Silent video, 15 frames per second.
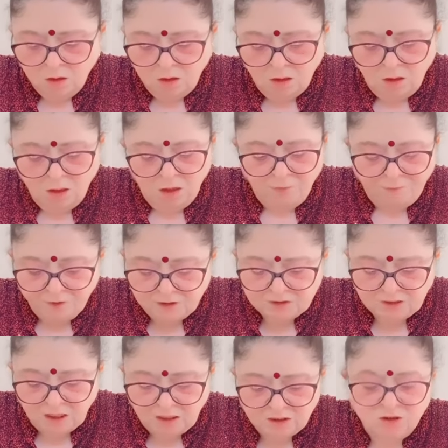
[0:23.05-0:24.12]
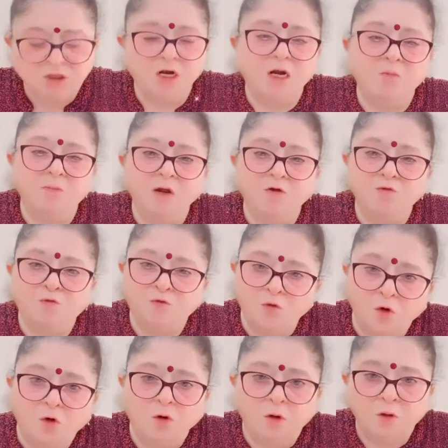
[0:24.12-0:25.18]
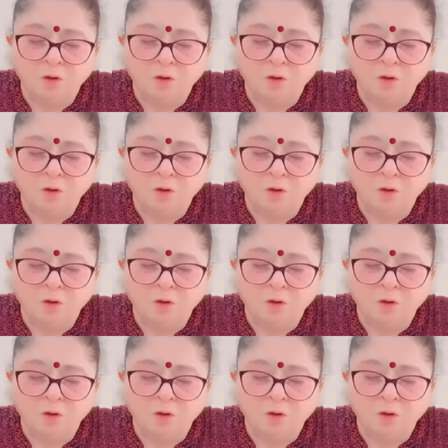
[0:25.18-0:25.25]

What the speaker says: The FSI shall be 4